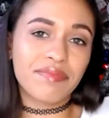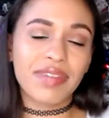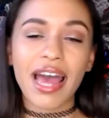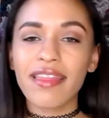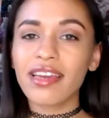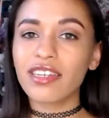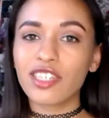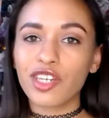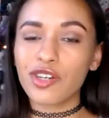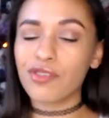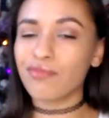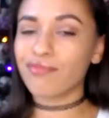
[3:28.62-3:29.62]
I think it's
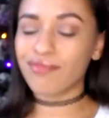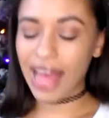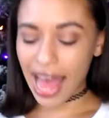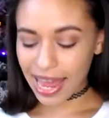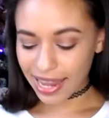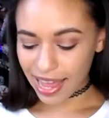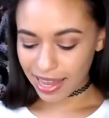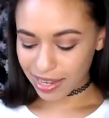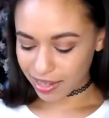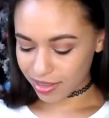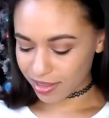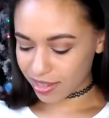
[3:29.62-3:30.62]
cute. I like
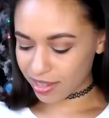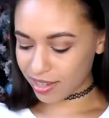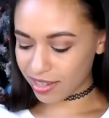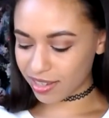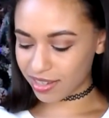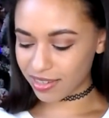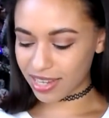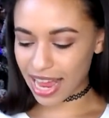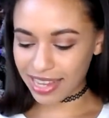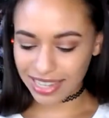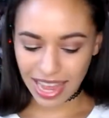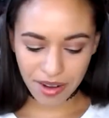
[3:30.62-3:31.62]
it
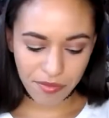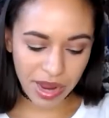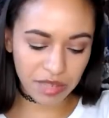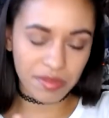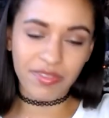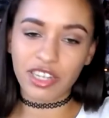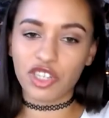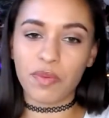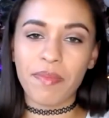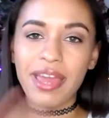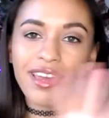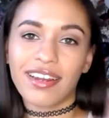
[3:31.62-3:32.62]
has kind of reminds me of like
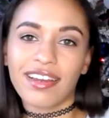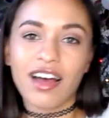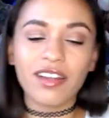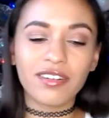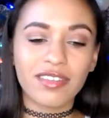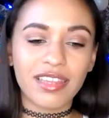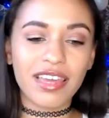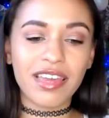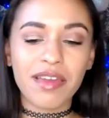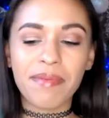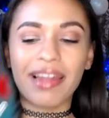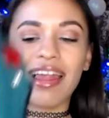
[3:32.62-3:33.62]
Jamaican colored
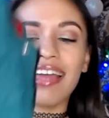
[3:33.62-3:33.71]
theme. I like